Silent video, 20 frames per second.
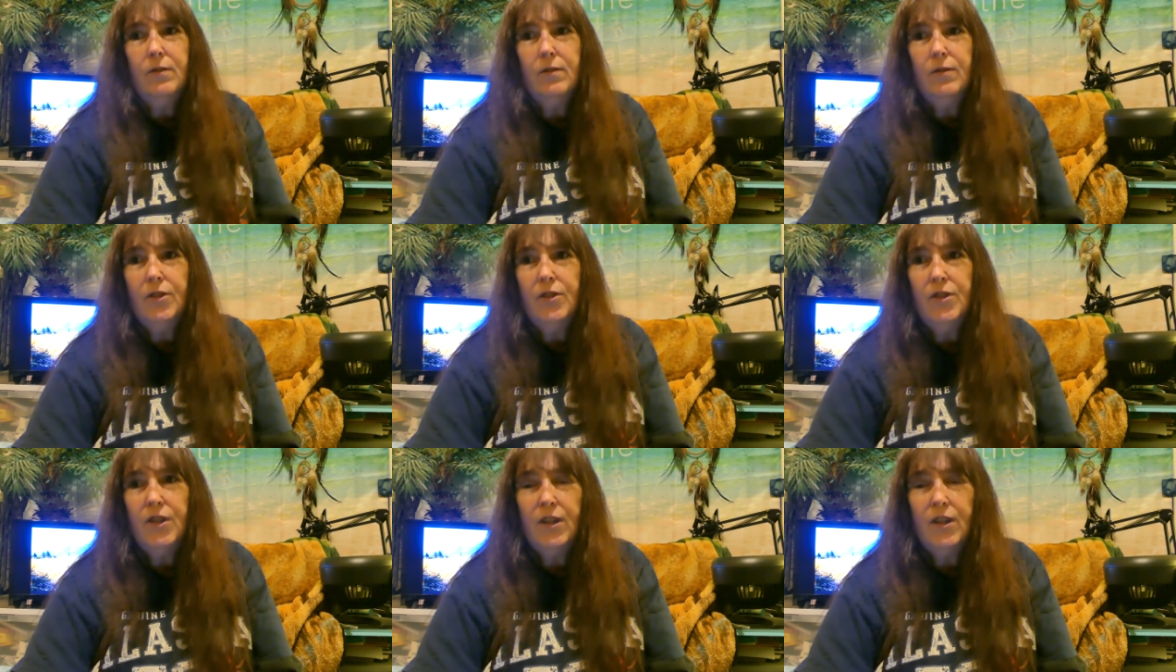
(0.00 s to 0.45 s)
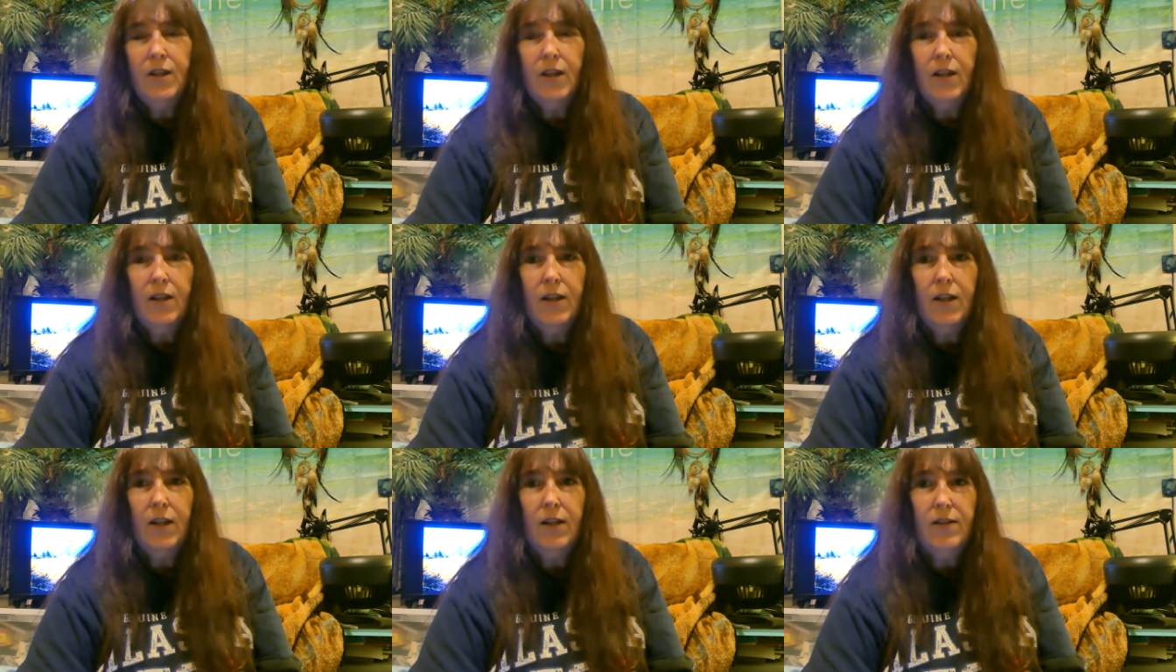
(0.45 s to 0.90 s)
fishing
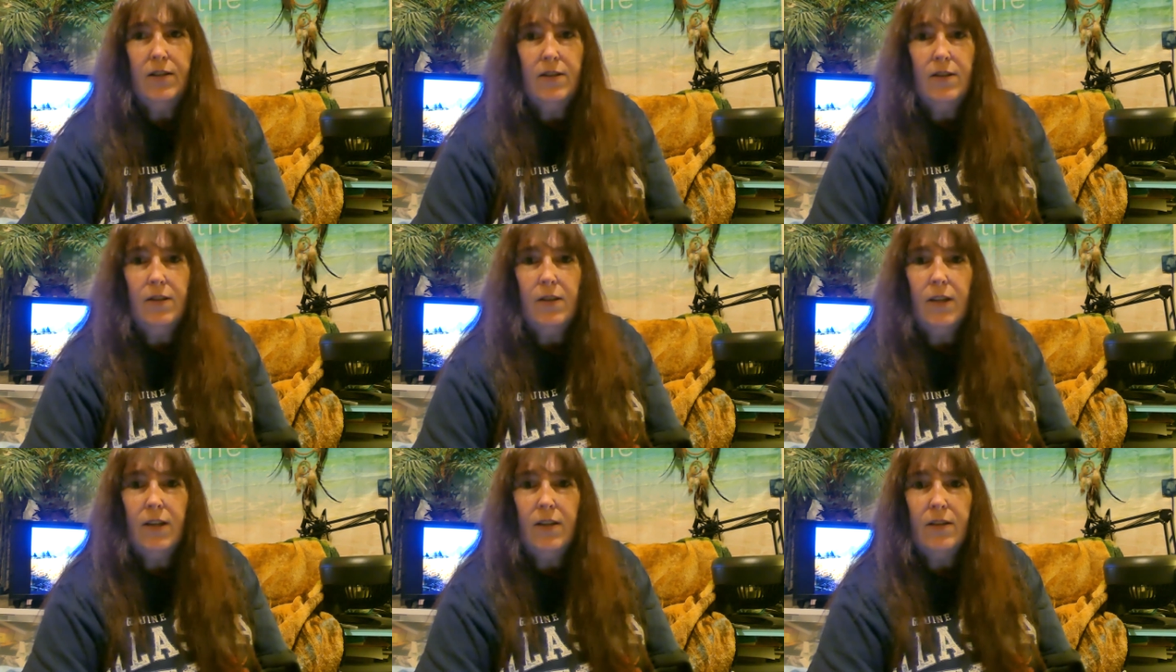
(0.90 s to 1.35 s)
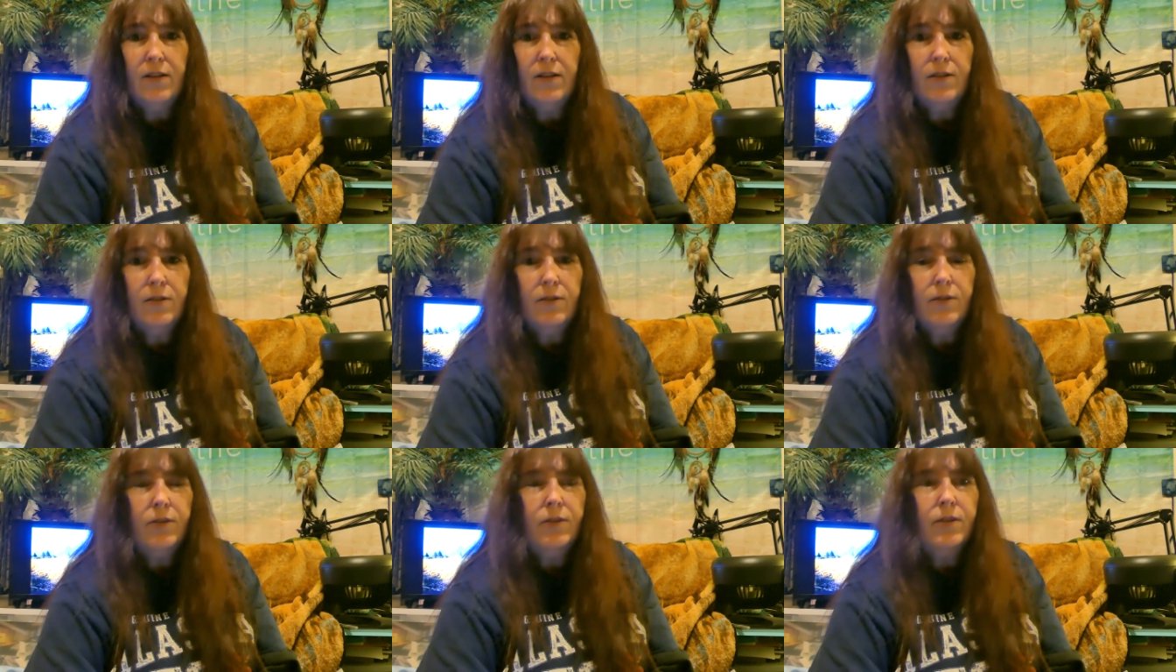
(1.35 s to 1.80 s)
techniques and things
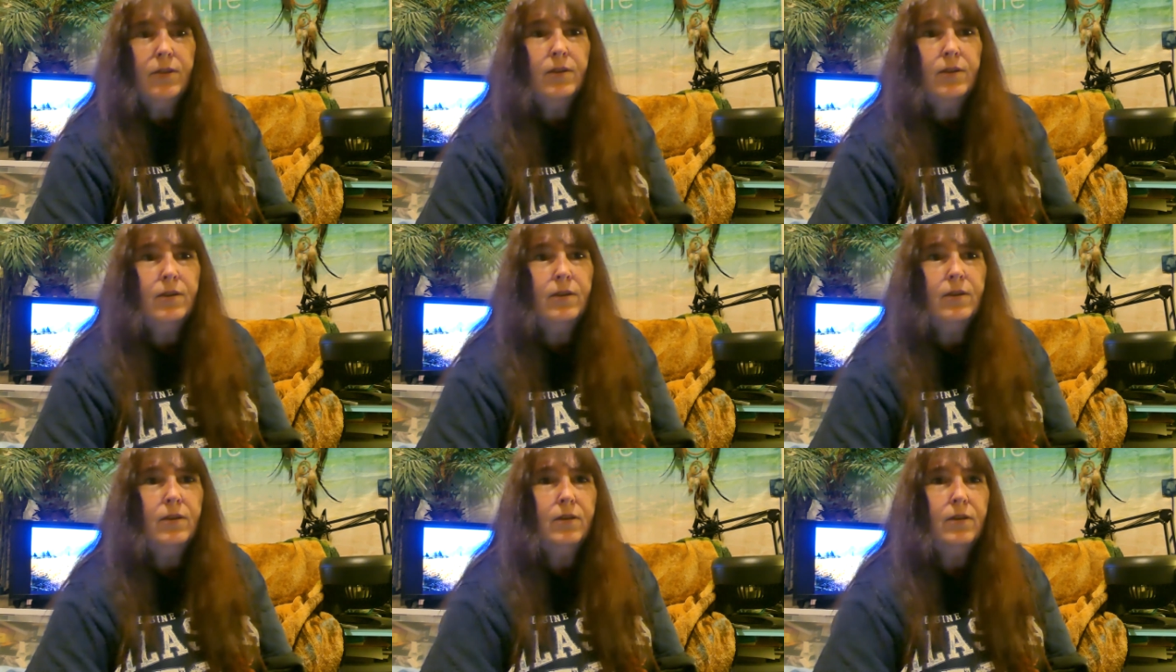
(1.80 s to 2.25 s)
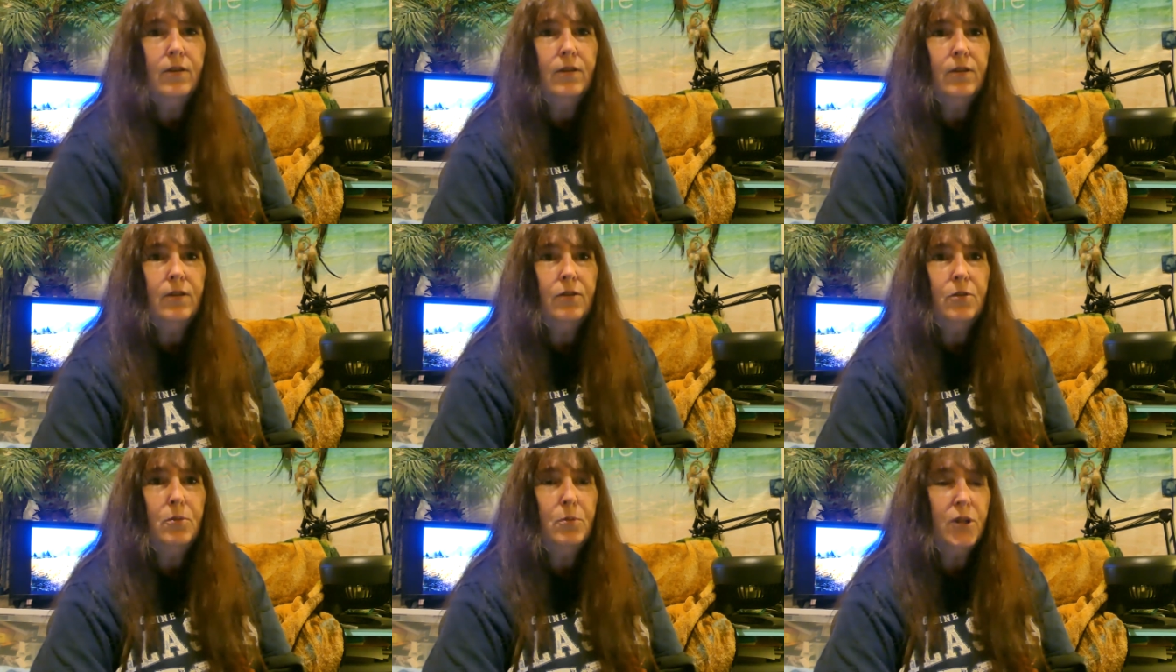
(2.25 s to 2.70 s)
of
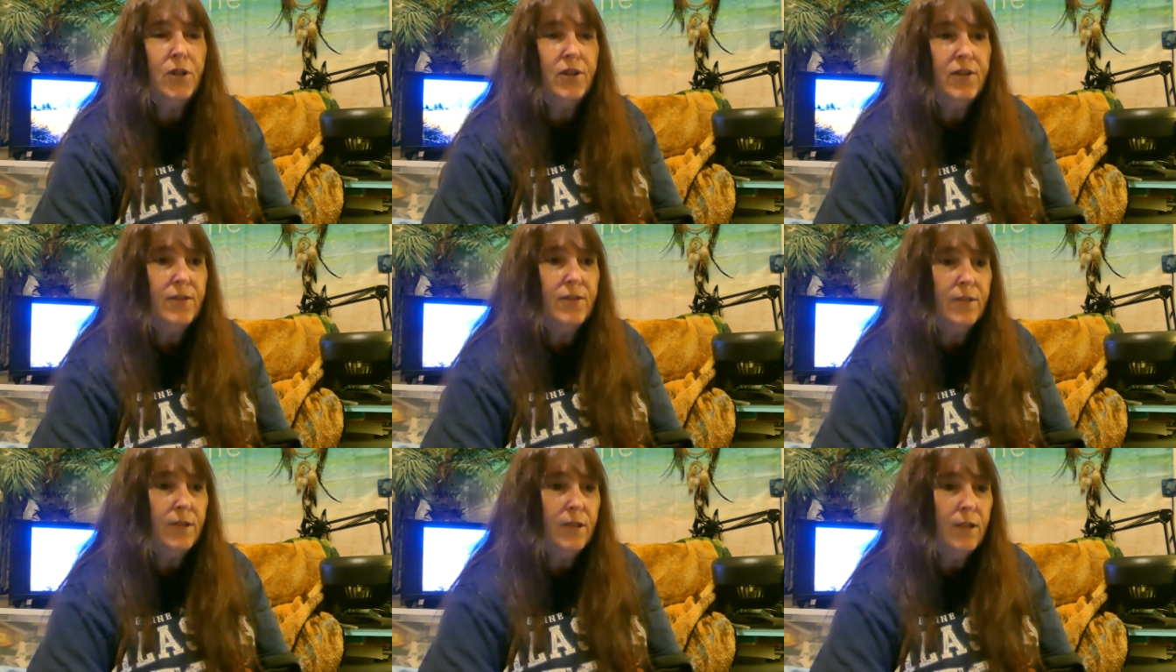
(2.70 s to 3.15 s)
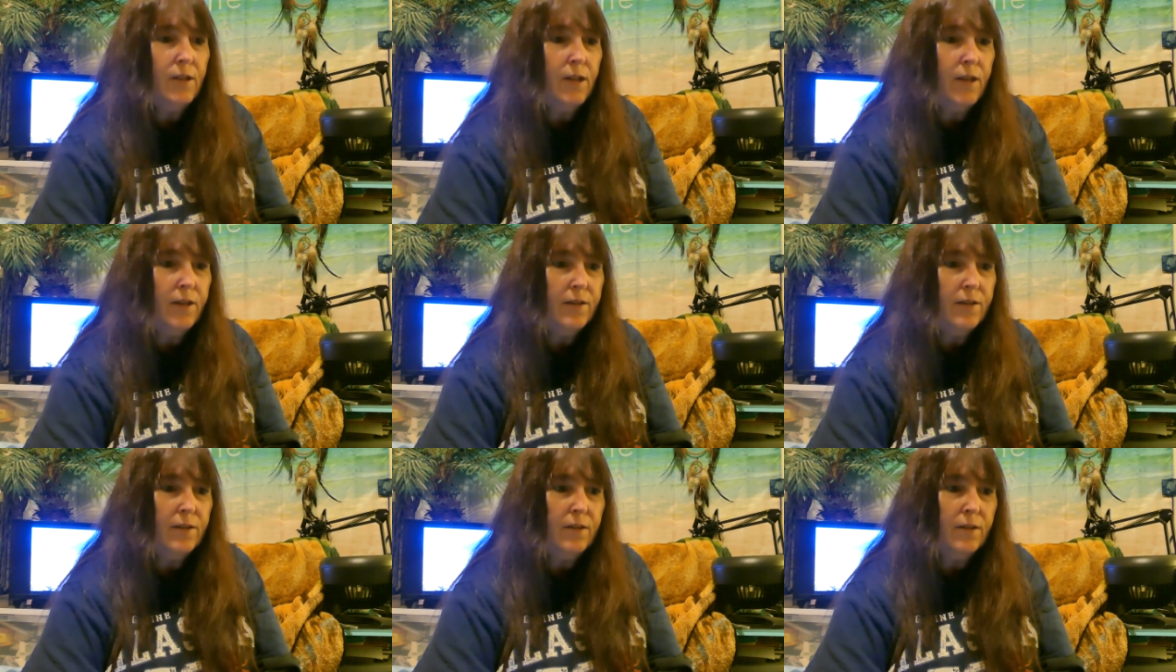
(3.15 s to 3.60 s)
different places in
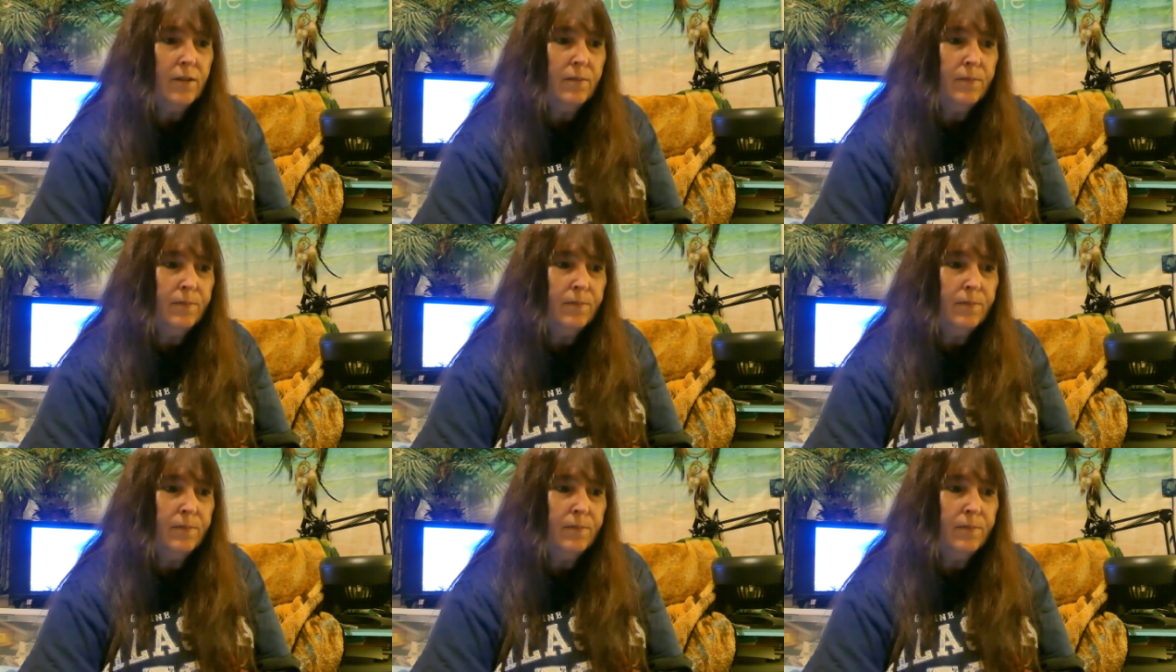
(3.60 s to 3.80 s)
Alaska.